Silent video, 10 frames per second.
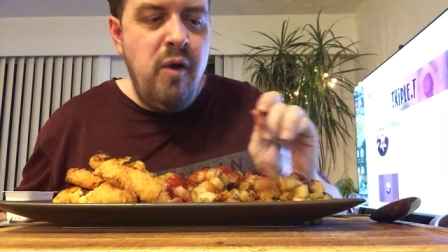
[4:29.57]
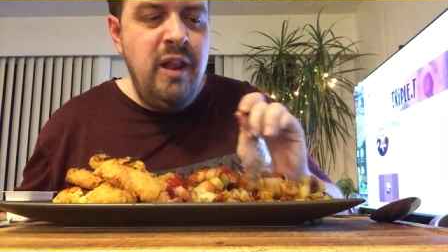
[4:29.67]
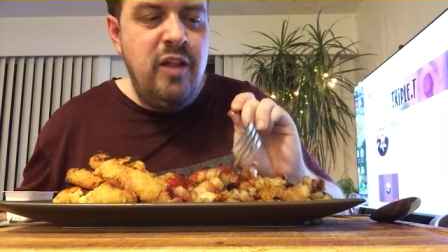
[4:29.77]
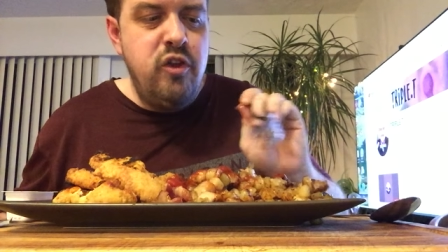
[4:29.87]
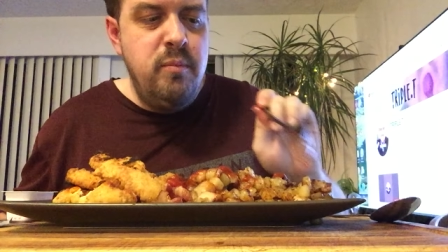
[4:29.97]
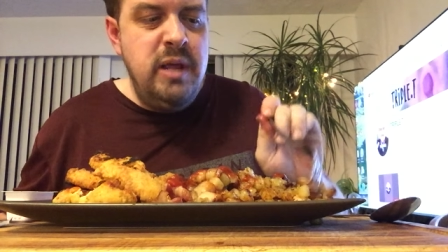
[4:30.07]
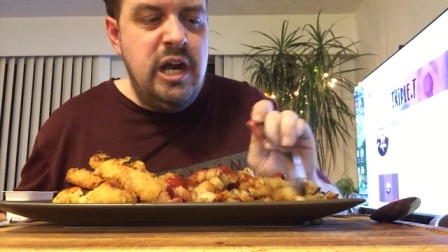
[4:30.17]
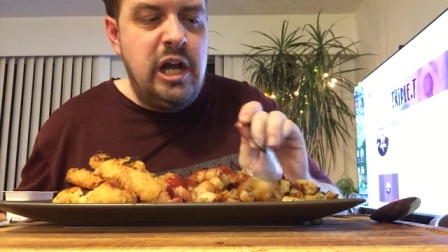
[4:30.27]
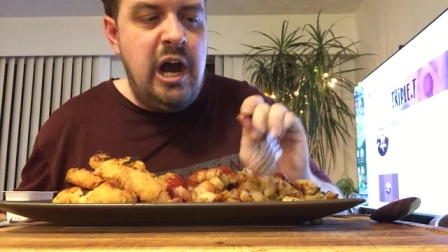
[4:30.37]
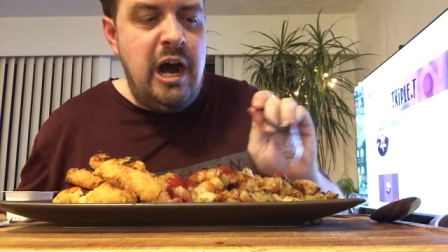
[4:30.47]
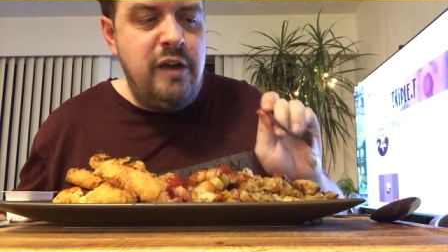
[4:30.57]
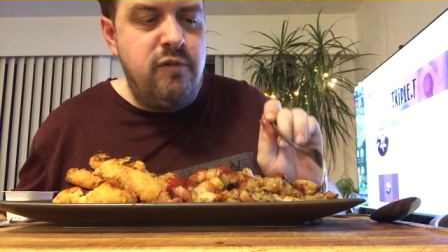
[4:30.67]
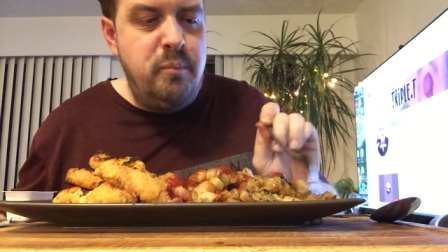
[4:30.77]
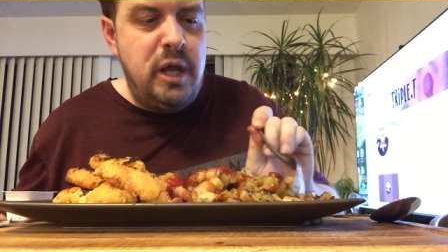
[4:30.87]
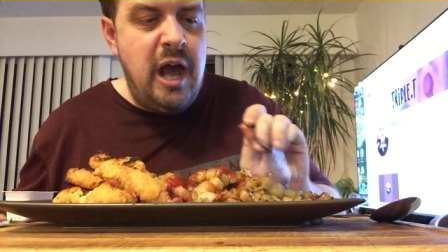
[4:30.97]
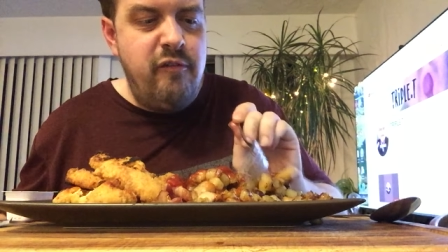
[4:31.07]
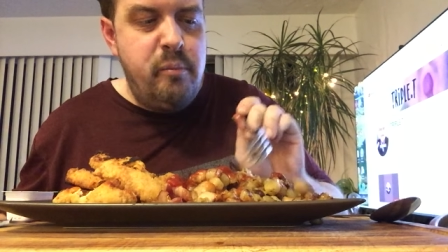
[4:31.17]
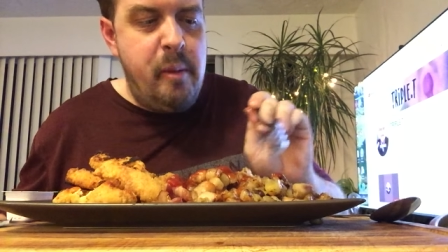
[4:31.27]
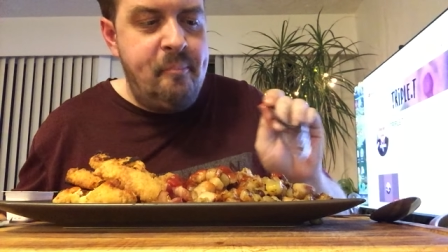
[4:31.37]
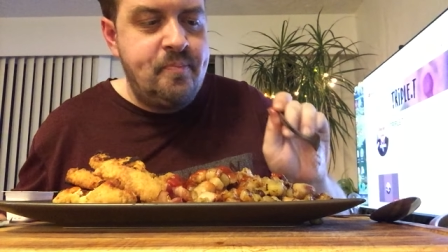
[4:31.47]
let there be a God from the
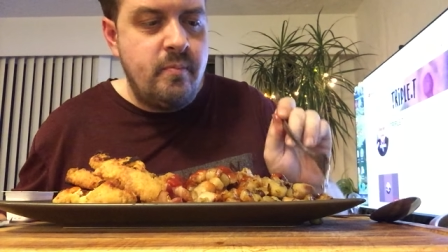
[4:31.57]
government.